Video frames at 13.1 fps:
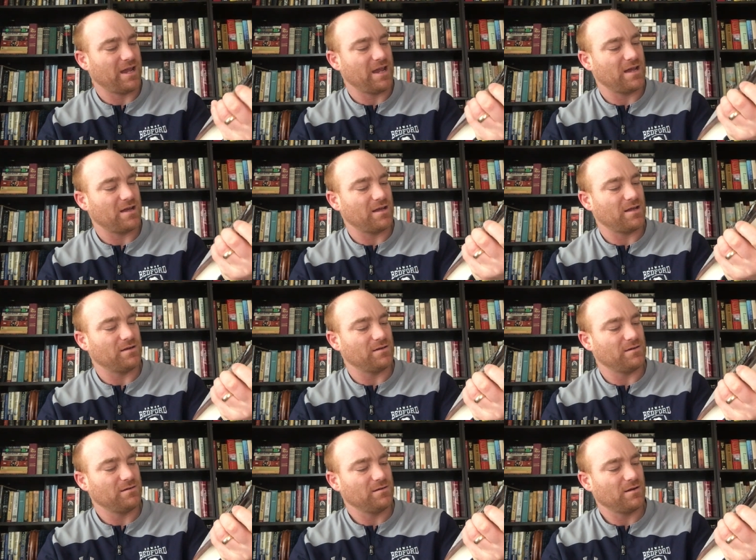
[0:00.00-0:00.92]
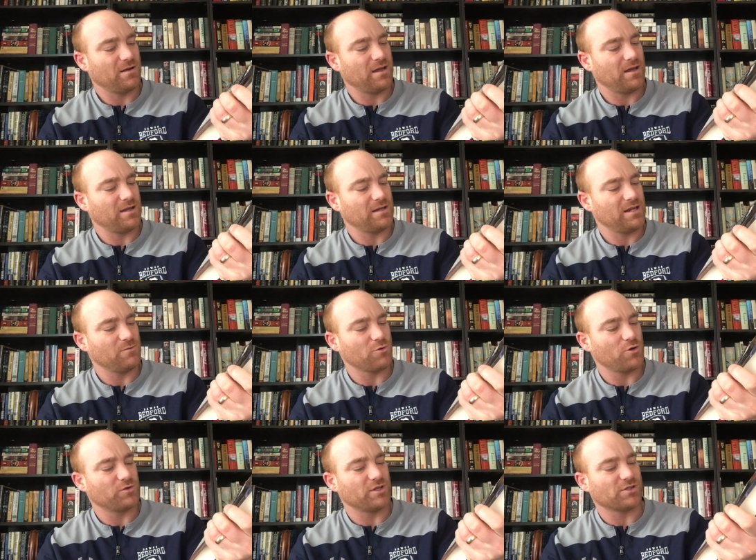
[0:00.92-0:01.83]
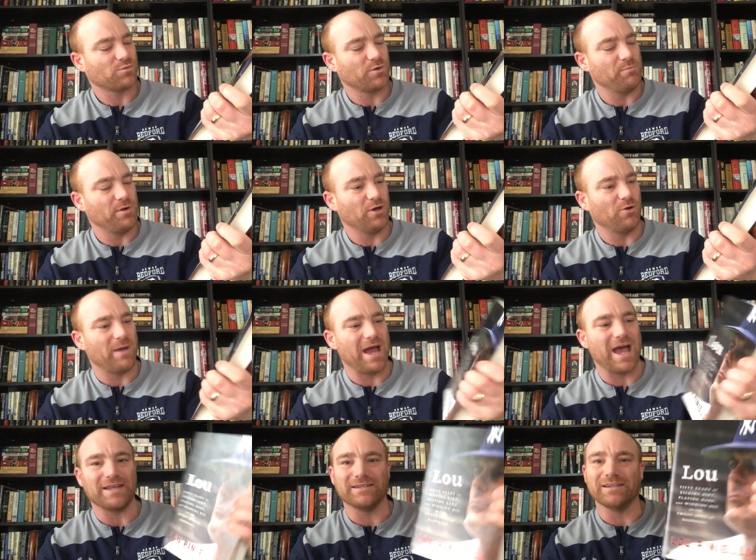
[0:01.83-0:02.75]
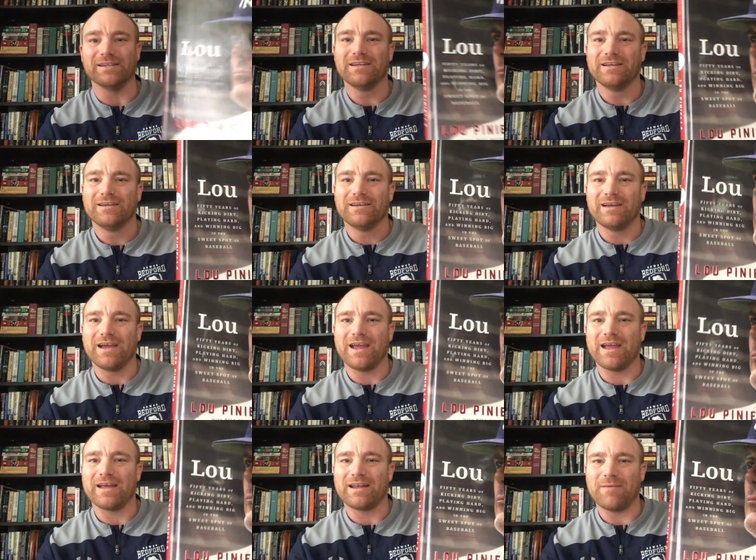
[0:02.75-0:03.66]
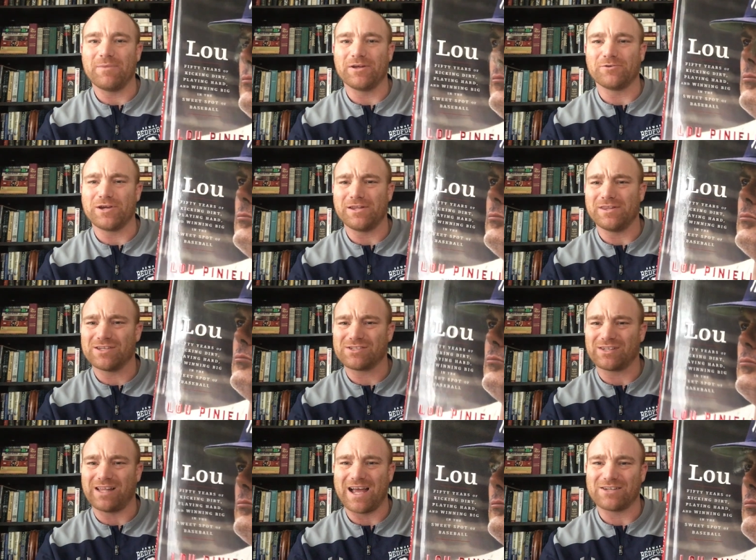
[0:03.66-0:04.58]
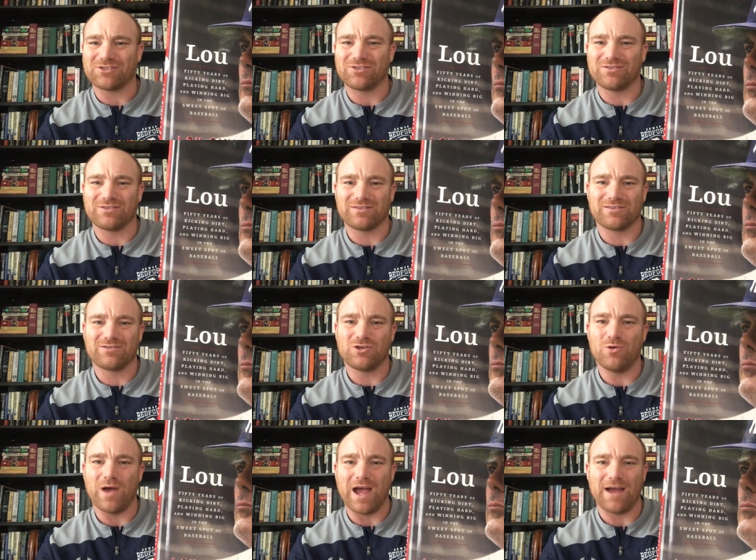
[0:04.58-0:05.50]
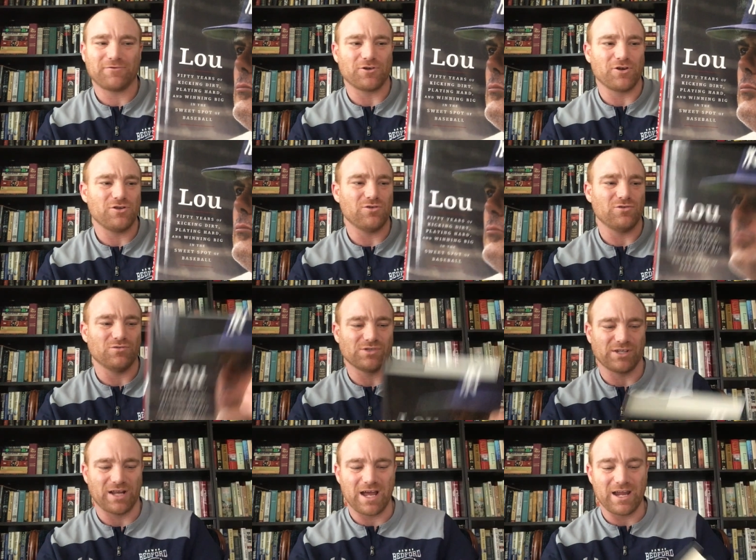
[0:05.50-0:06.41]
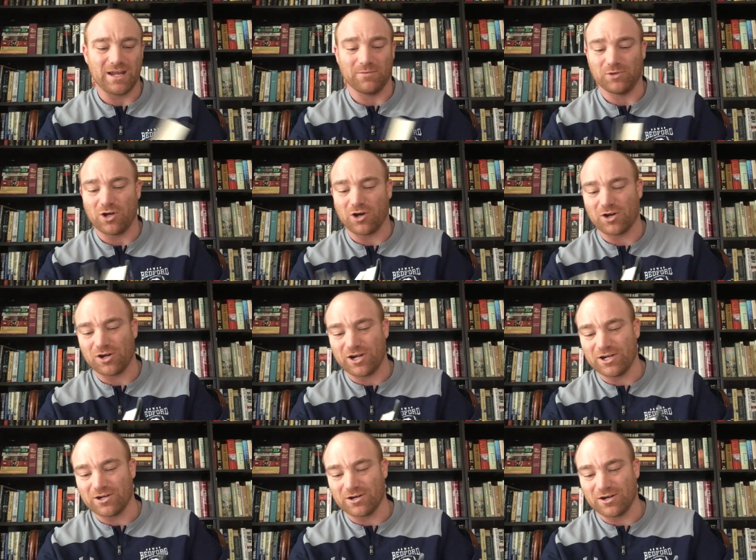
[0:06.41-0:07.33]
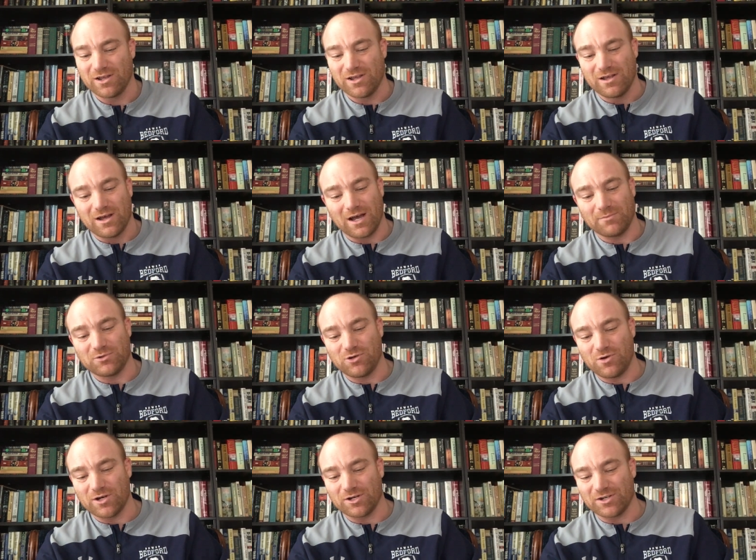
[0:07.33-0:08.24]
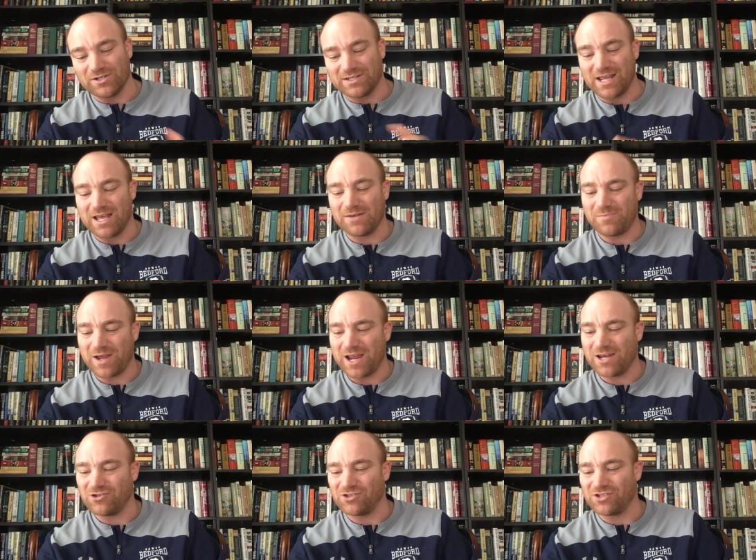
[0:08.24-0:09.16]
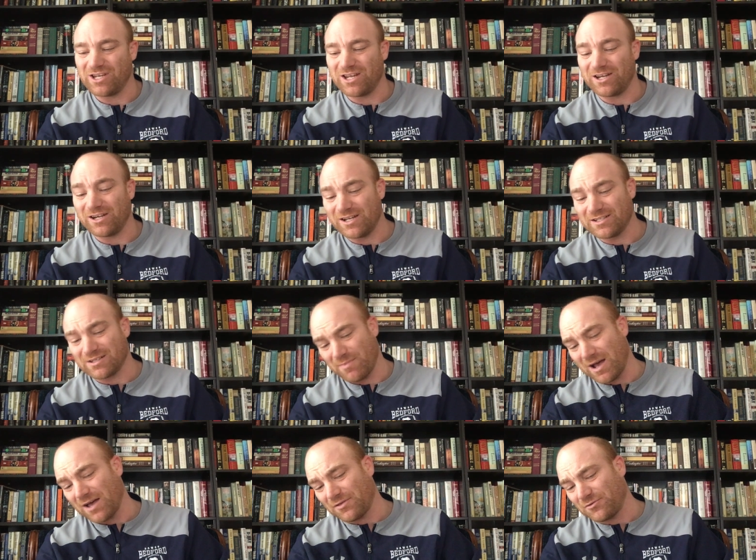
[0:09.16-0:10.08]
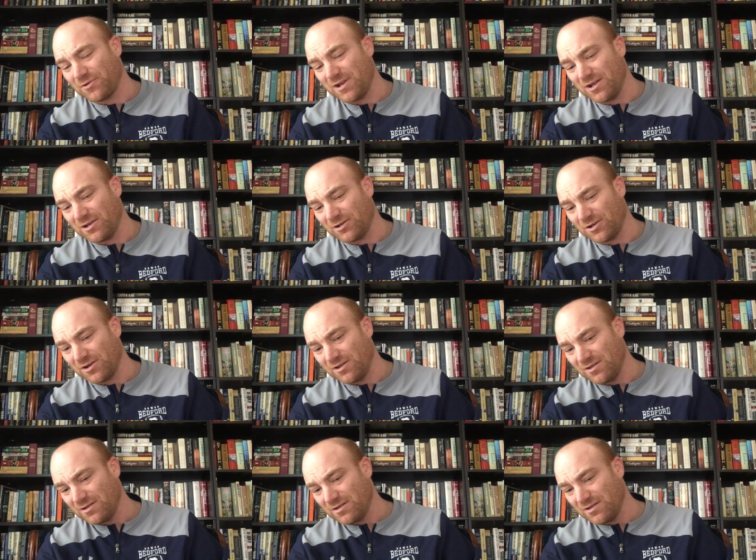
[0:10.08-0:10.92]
and, and he wrote this with Bill Madden. And I've been reading this the last two afternoons, and I am darn near, I'm 210 pages in, and it's about 300,